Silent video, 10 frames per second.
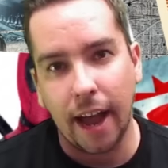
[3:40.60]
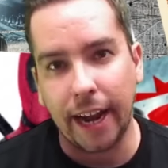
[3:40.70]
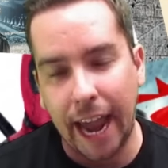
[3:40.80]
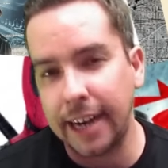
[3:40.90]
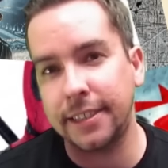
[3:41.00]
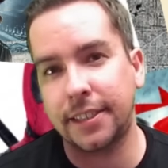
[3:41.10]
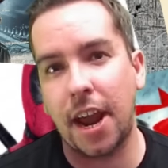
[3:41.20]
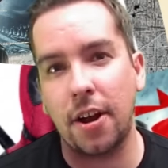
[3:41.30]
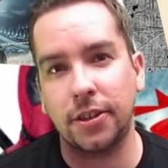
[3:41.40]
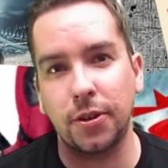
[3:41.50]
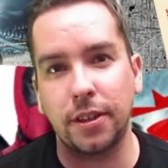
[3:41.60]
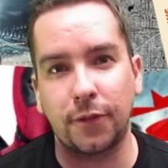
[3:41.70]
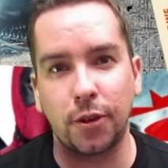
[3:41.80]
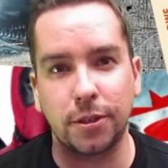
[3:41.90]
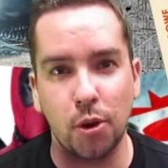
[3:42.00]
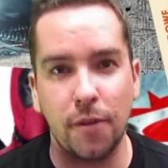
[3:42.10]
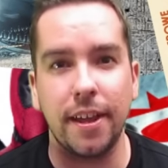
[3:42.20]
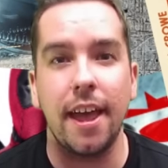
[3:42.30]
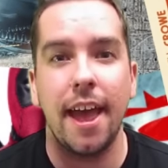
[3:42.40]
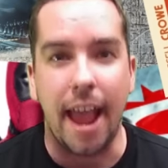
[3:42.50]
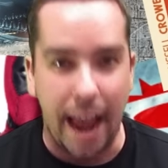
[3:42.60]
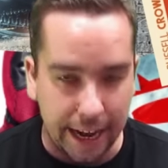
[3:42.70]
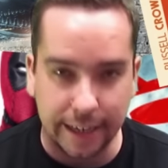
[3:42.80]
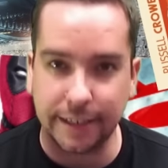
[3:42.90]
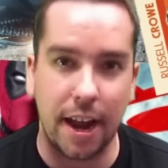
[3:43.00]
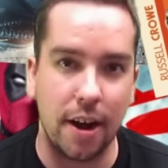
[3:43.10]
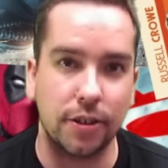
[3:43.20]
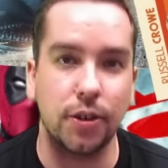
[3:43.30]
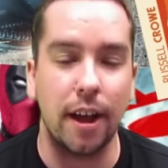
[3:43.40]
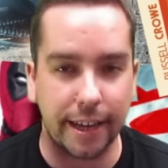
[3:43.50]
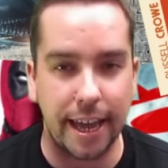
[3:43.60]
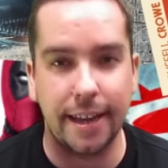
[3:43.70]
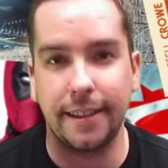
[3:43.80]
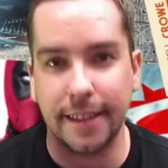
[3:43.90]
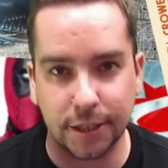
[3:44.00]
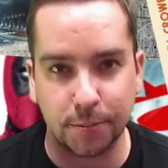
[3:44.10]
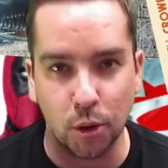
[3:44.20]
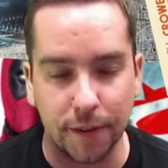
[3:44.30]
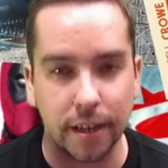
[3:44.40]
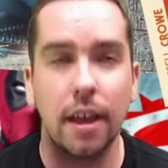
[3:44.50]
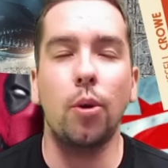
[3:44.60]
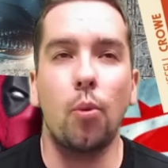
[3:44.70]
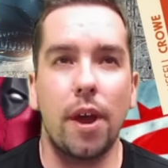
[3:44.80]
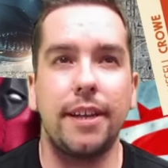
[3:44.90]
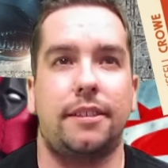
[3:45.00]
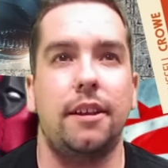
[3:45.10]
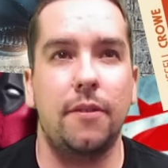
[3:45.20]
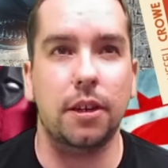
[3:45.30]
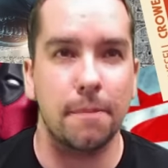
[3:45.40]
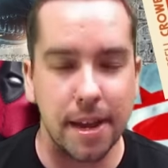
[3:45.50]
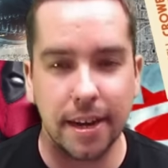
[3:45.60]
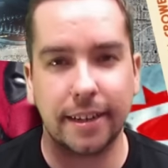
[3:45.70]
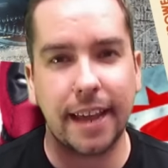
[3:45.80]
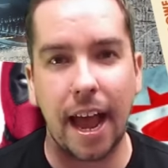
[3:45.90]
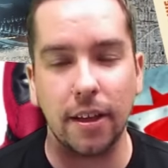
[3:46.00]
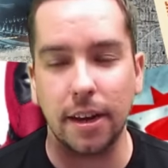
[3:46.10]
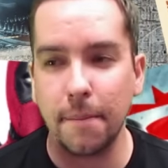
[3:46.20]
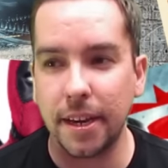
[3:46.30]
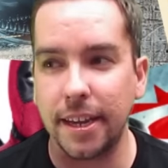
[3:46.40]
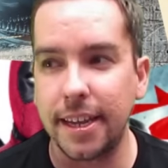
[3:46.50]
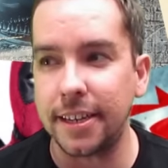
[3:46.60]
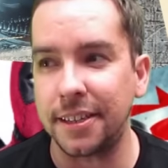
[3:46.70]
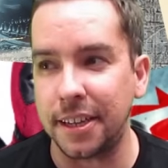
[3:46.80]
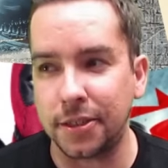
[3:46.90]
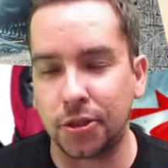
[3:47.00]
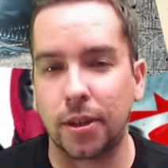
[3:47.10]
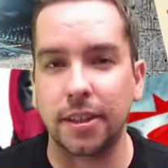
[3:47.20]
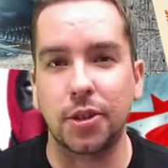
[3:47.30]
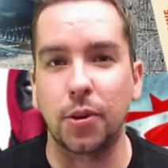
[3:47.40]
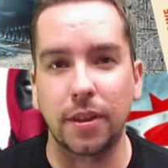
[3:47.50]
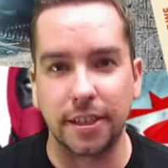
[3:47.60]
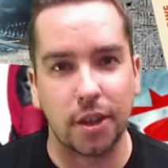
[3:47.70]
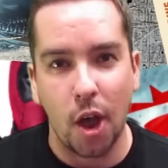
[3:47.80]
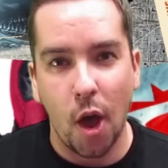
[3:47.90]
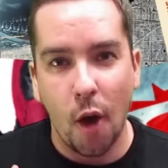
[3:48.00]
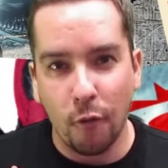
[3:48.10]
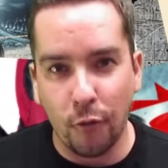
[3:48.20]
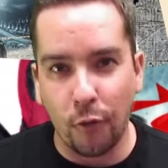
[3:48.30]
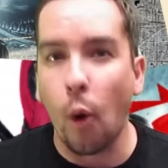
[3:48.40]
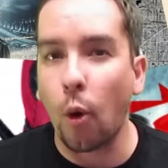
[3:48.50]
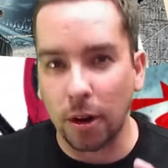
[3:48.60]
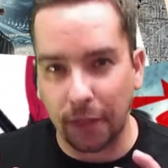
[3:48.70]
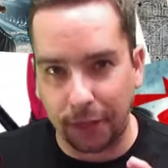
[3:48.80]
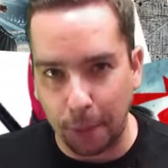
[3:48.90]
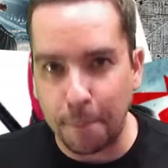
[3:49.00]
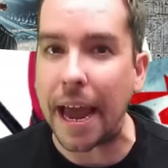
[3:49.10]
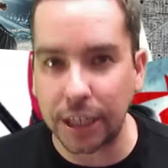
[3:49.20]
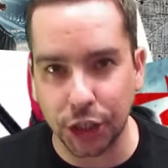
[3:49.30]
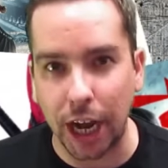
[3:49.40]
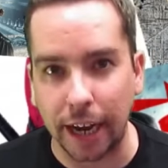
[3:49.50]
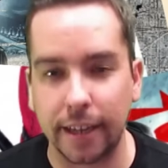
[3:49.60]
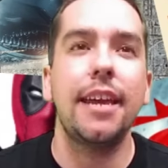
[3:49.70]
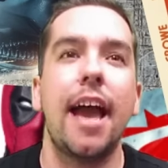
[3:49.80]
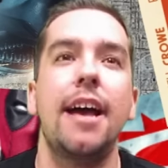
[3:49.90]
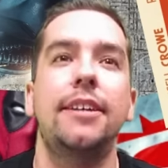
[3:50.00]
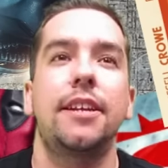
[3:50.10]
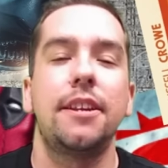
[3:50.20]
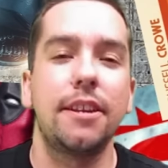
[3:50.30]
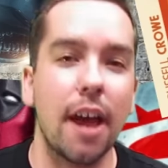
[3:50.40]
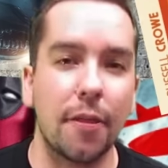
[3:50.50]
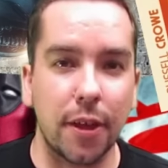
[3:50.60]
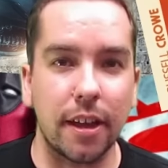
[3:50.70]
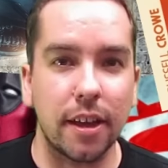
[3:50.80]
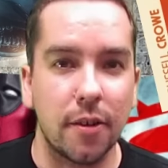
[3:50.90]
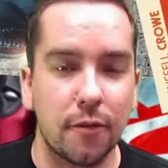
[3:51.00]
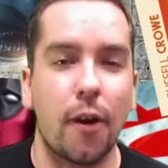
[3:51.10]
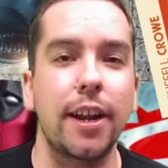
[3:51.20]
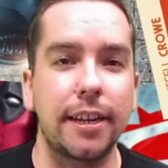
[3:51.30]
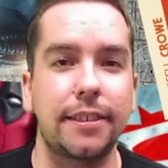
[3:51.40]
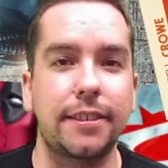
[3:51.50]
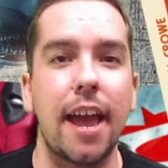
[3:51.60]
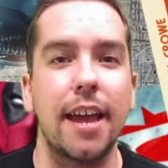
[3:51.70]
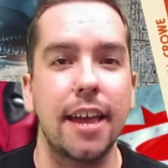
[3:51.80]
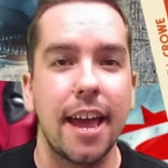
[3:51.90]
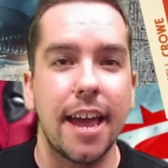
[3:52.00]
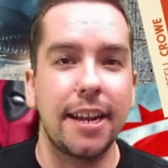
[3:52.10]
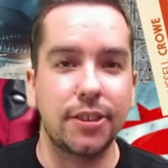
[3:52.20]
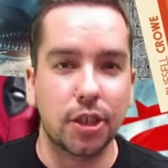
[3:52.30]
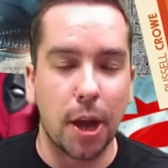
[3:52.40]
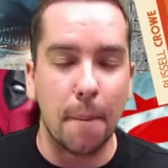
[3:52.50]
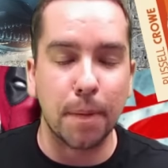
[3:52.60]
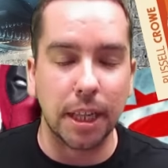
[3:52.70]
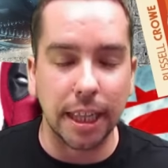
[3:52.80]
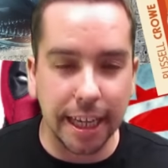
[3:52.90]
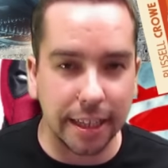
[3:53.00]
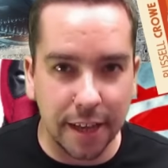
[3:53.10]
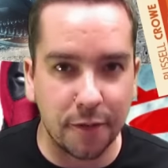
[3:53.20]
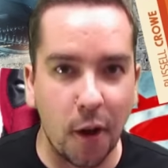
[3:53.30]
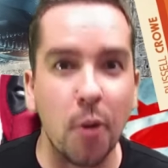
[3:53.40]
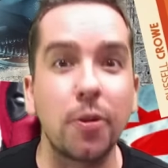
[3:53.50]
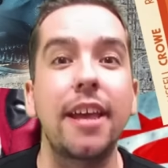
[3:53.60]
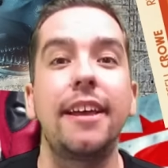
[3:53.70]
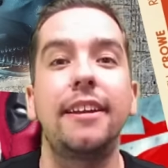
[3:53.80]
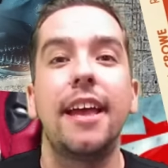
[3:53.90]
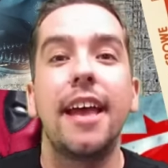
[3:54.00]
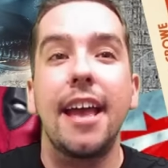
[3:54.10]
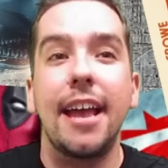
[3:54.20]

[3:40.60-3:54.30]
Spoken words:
I hated his character in the first movie. Hated his character again in this movie. What a waste of a comedic talent. I mean, he is strictly doing this for the paycheck. He has nothing funny to say. It is completely phoned in.